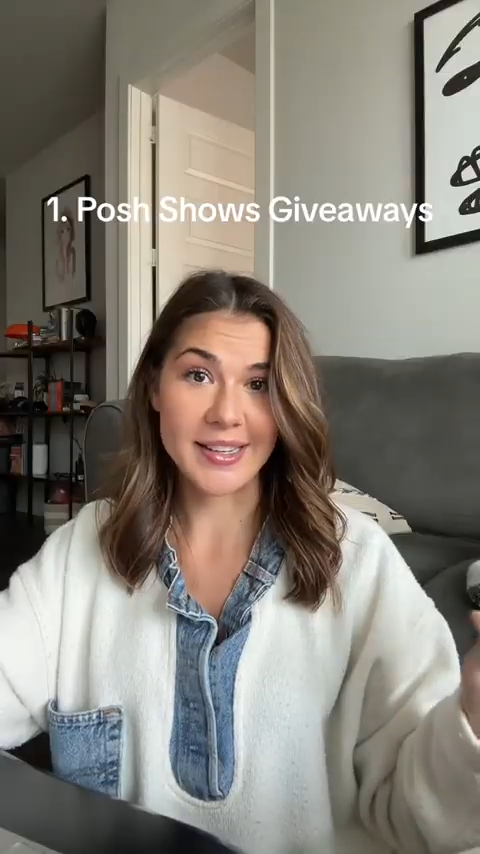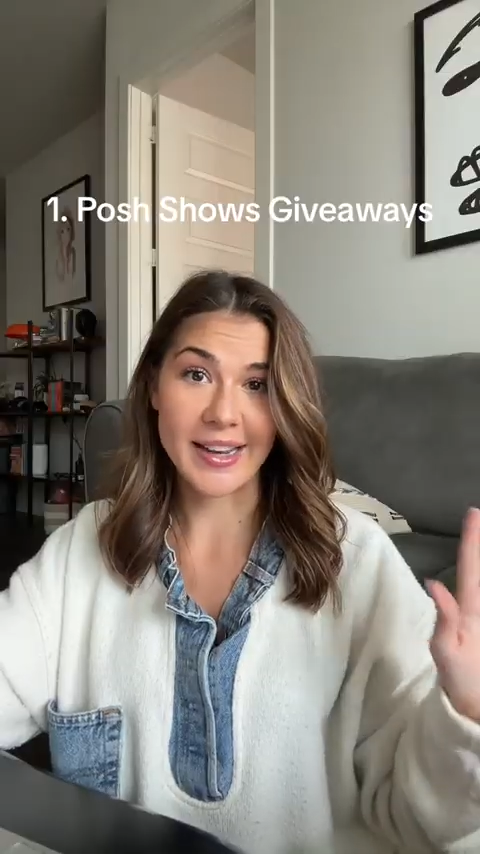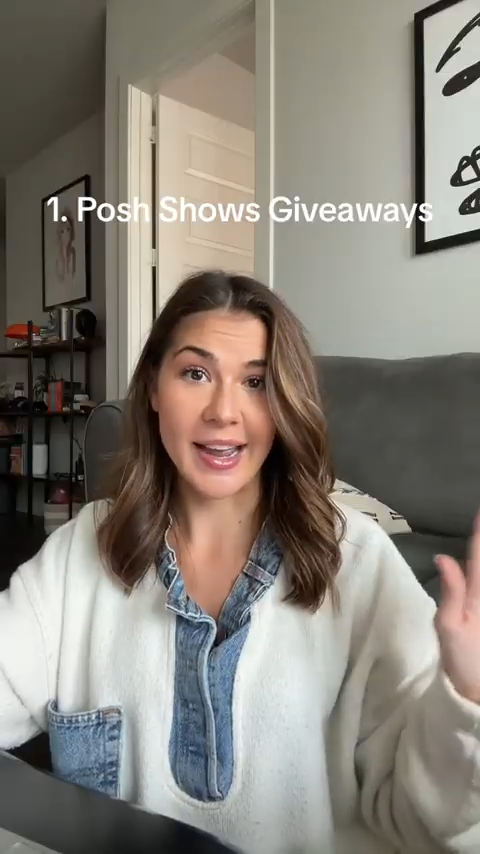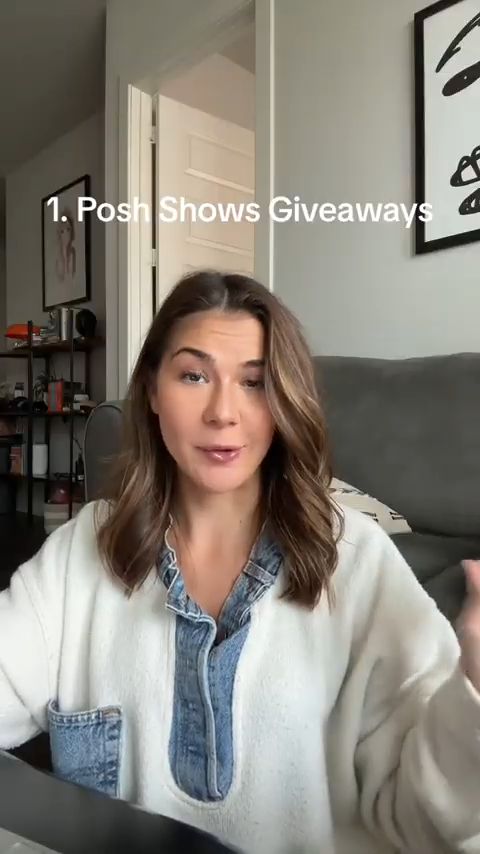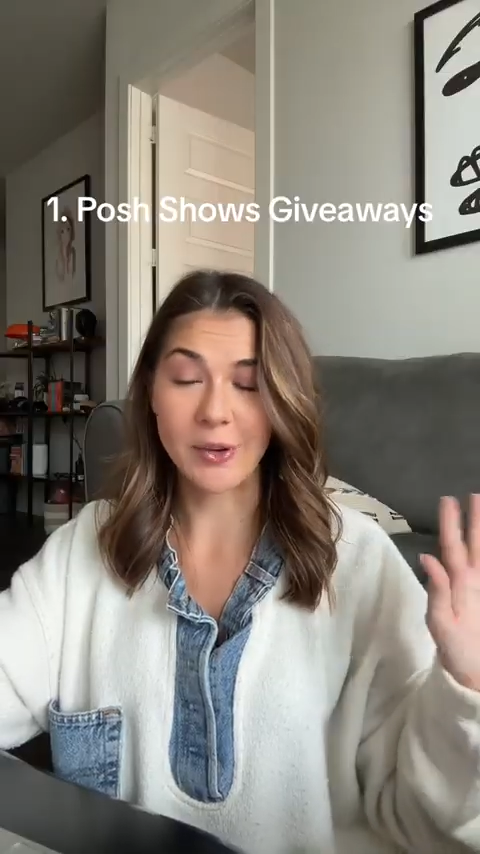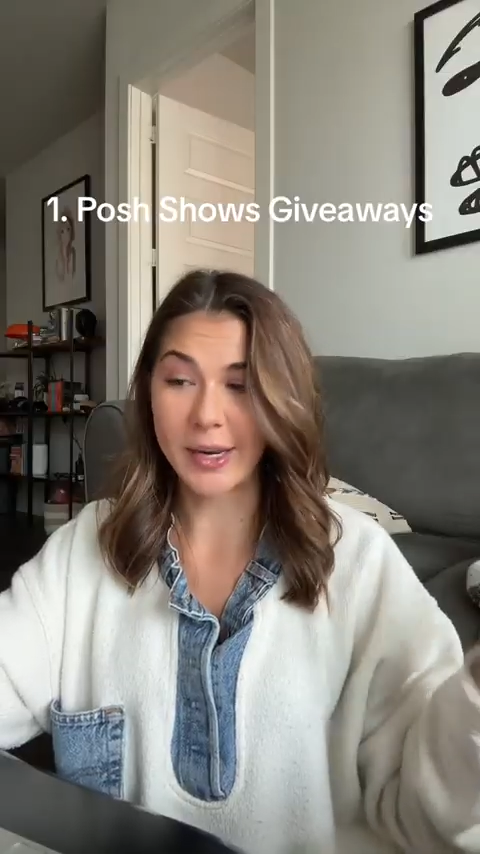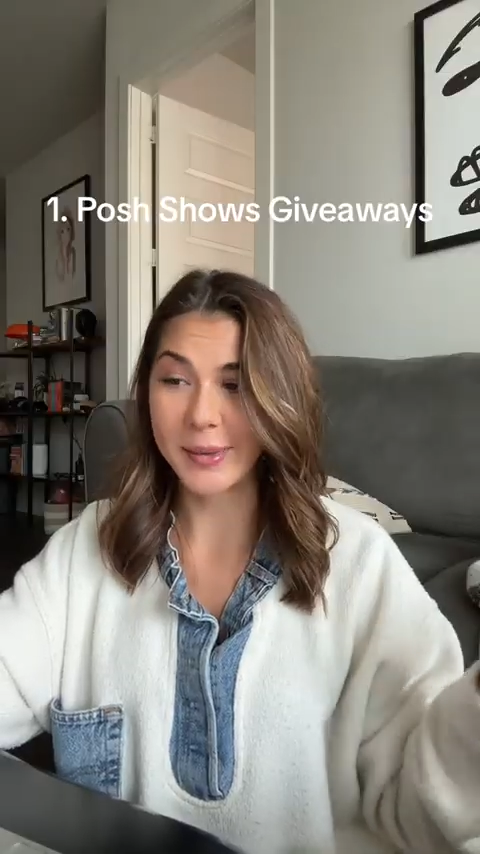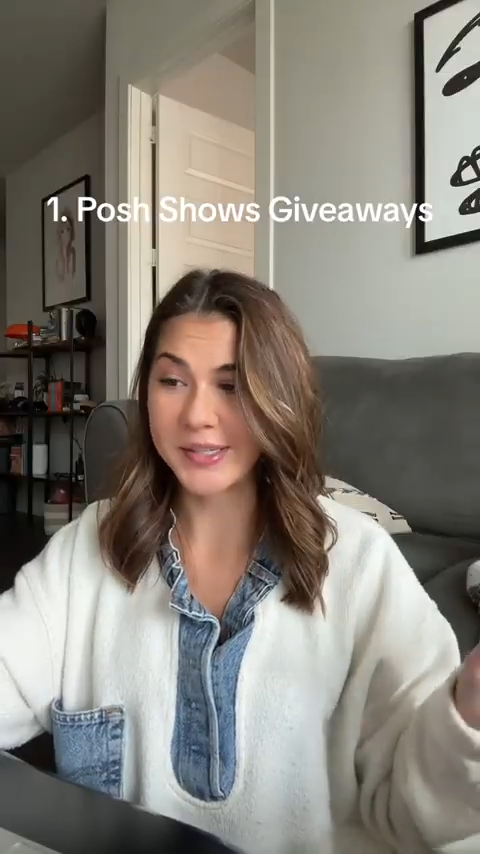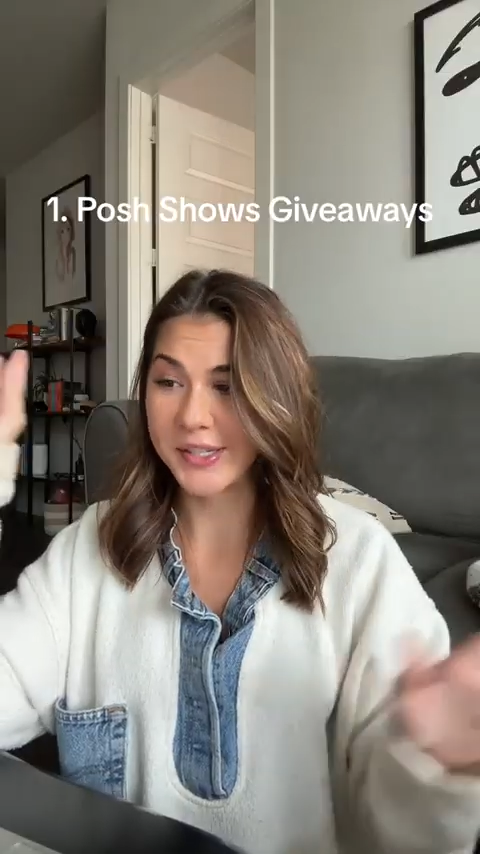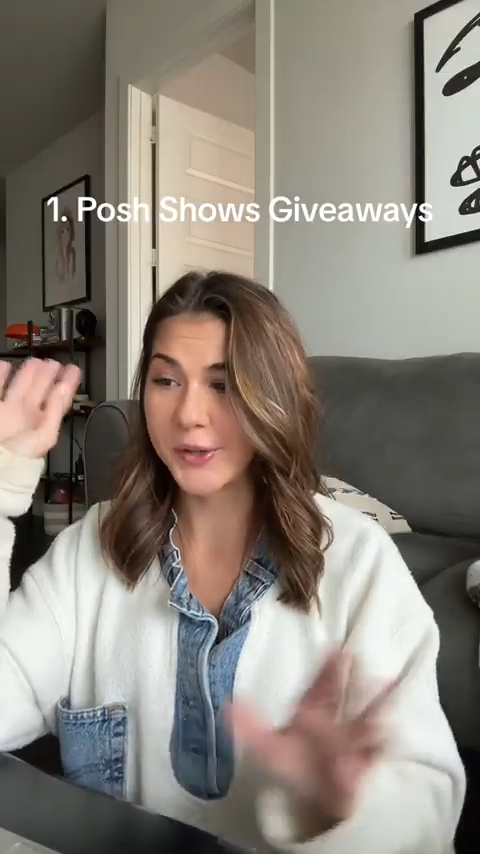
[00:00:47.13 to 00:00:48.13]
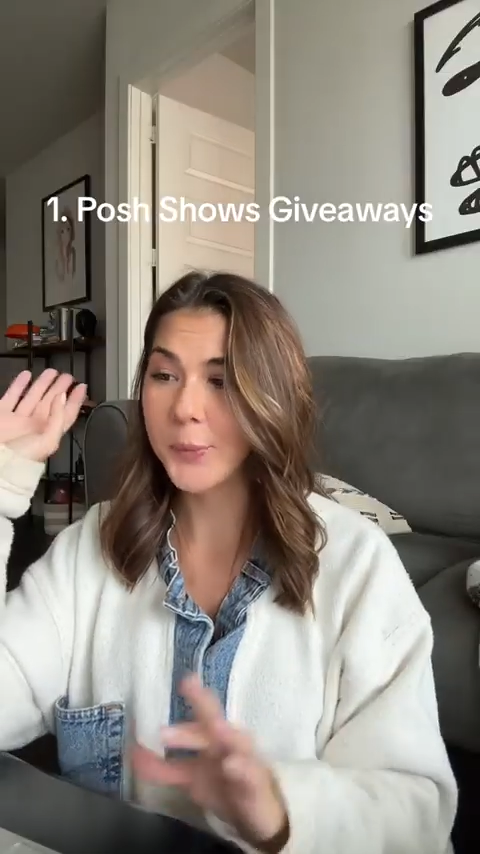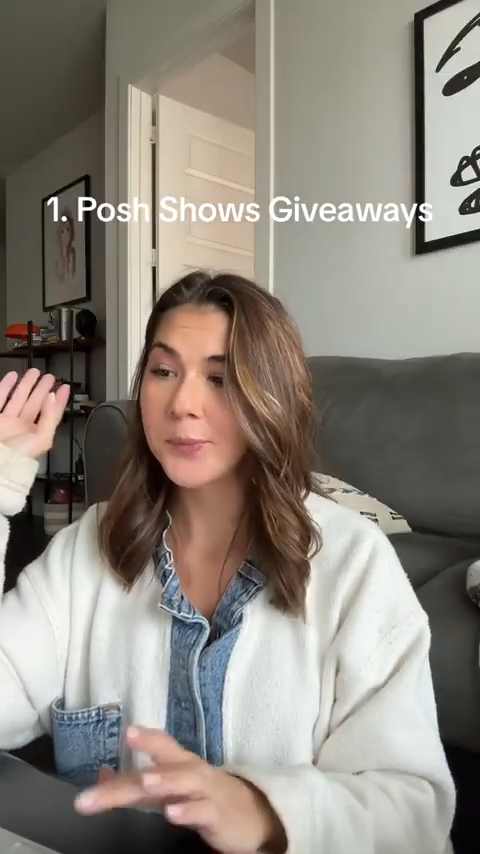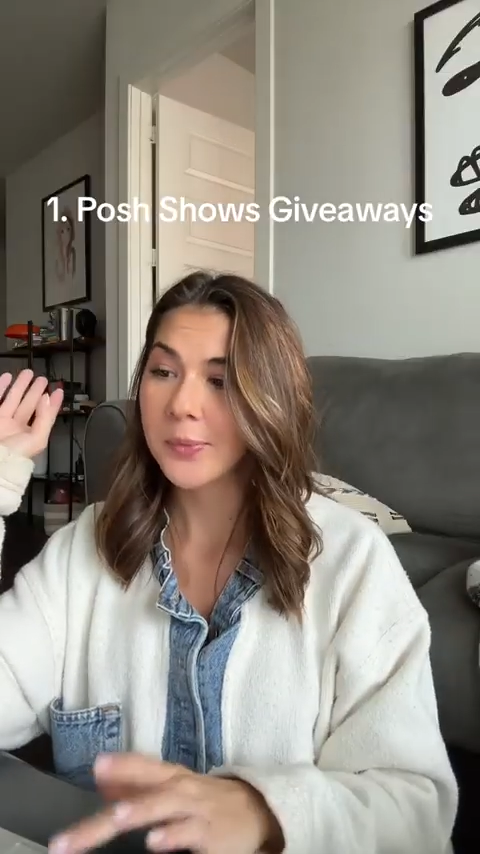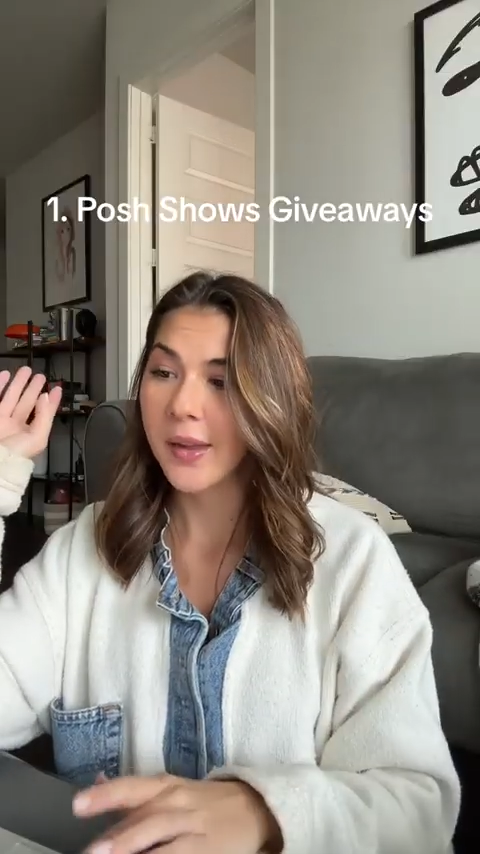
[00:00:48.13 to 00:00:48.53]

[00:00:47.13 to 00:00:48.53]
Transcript: and I would recommend to you.